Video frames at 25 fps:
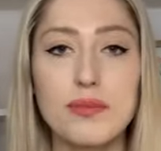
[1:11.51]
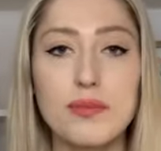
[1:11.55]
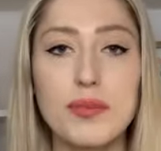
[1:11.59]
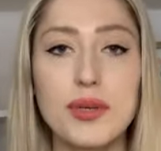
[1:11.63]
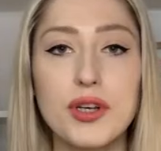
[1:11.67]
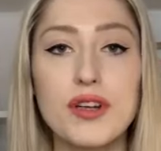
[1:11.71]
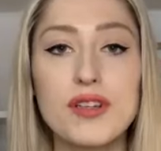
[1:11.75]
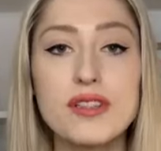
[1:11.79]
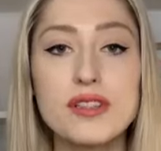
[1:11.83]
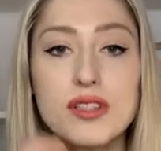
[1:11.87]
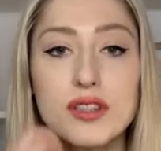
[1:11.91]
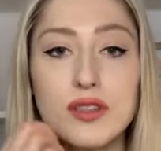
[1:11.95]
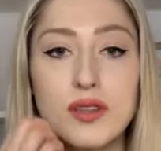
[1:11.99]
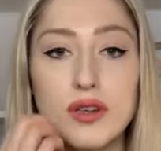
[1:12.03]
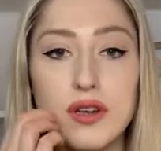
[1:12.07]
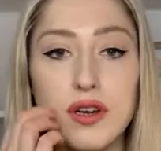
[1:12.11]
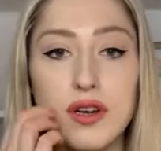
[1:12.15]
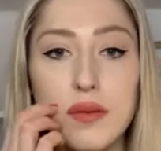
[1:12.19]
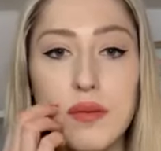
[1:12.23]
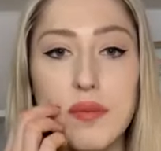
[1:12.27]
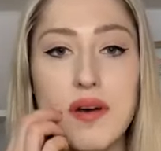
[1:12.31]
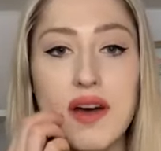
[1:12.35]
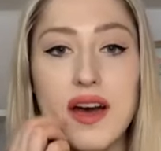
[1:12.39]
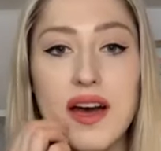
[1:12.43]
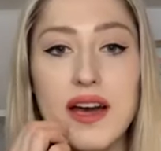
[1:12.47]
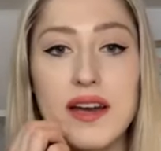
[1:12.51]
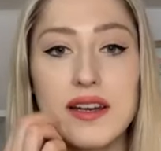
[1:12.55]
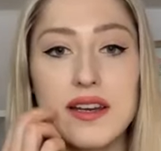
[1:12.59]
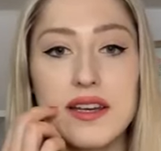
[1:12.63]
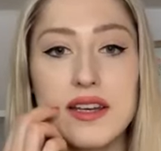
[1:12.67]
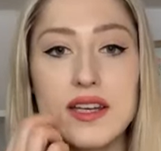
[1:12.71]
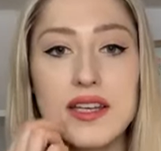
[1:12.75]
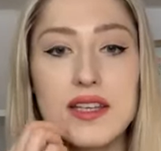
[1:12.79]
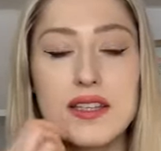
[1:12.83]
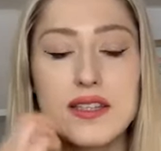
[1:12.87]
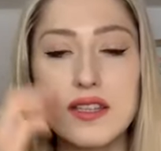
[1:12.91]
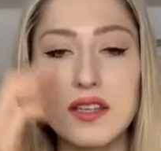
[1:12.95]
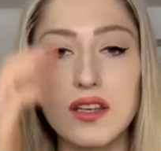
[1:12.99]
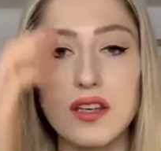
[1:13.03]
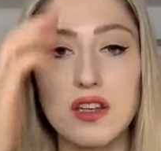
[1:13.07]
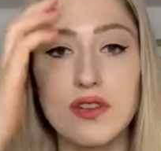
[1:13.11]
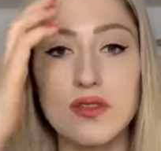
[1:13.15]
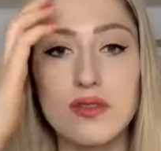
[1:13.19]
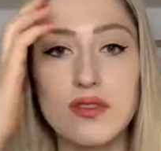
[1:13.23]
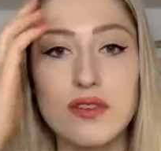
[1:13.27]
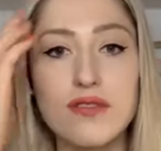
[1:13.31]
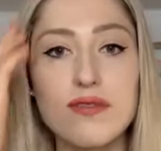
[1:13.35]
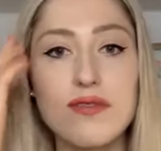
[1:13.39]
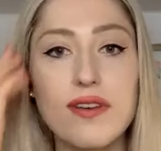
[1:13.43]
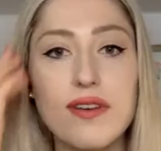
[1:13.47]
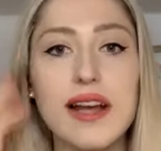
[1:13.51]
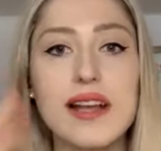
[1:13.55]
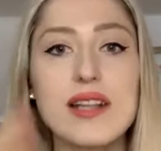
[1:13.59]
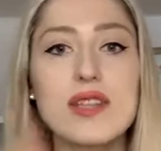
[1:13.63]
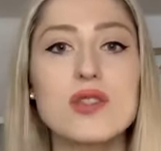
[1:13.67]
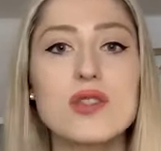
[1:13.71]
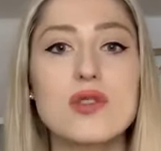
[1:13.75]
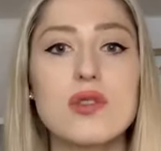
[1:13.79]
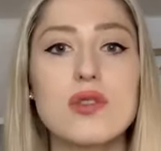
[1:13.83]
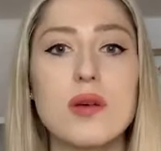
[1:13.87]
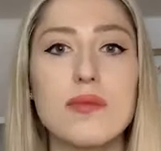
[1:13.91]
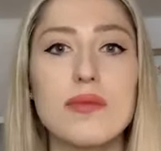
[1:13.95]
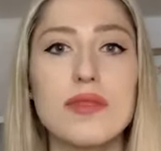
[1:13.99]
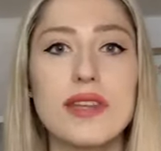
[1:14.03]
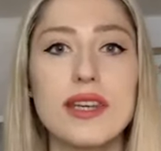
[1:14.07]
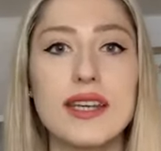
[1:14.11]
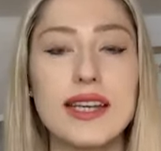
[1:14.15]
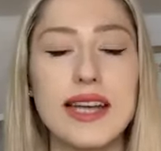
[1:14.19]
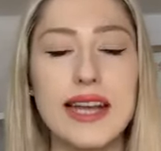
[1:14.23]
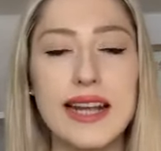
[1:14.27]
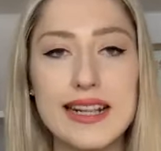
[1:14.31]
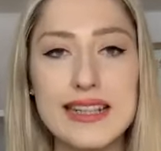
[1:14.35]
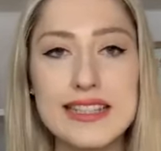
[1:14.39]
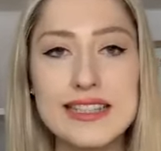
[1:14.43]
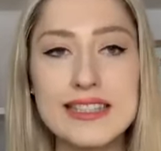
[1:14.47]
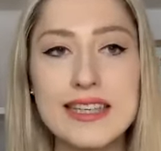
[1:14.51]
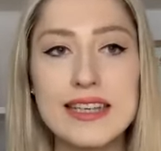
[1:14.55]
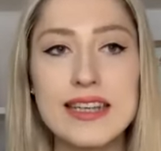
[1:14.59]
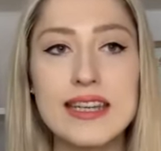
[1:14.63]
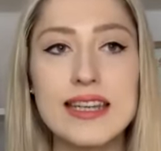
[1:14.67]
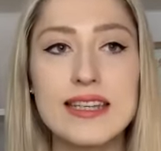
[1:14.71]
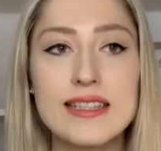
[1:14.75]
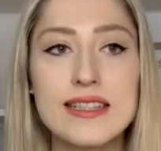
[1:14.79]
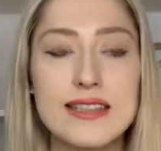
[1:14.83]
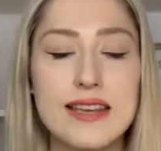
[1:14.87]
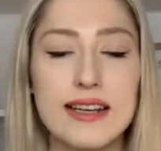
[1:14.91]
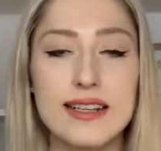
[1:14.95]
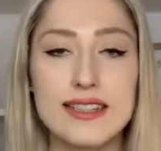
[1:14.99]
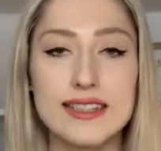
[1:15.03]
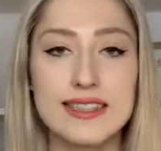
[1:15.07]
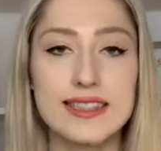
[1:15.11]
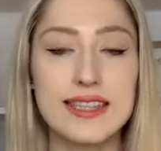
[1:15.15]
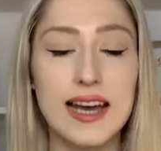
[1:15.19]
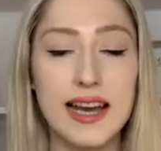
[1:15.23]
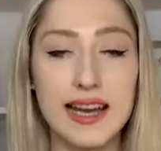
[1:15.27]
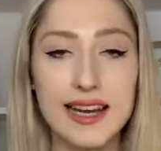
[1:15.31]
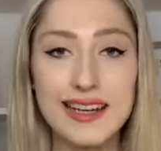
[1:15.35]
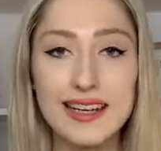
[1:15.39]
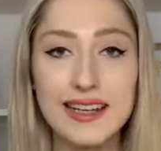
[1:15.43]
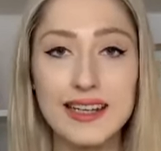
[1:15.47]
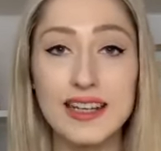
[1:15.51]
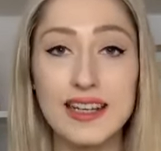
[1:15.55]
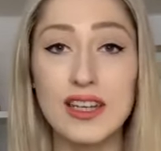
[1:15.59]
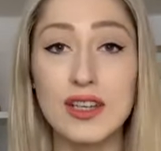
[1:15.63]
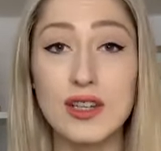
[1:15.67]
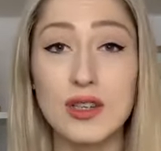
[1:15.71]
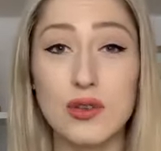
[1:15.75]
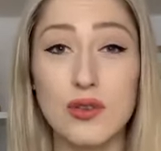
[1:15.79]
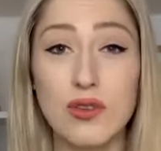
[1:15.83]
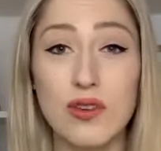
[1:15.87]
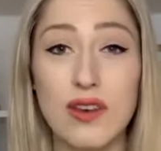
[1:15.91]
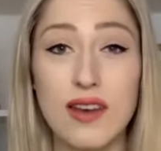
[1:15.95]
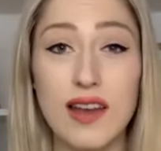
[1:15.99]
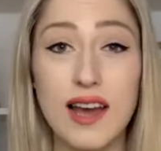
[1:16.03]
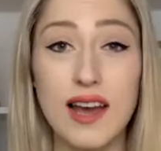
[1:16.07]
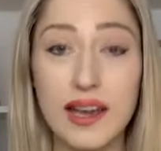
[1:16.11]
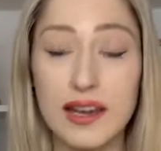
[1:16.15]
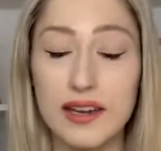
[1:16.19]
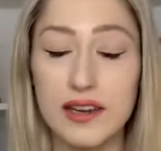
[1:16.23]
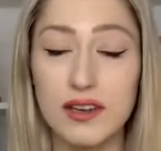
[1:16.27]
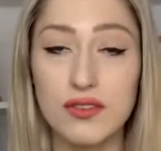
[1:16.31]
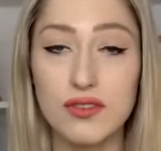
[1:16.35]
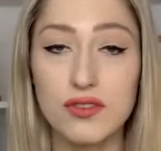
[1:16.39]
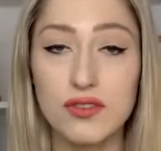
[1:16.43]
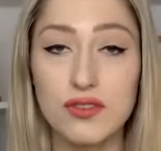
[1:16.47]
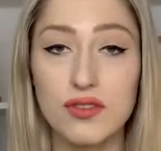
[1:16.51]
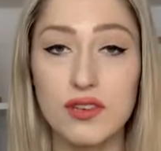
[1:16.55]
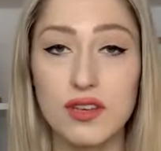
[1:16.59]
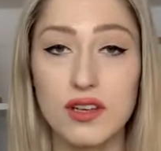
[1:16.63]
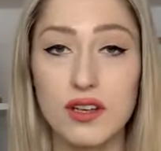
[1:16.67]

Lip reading: Because the good part is, if you find something else that is exciting in your life,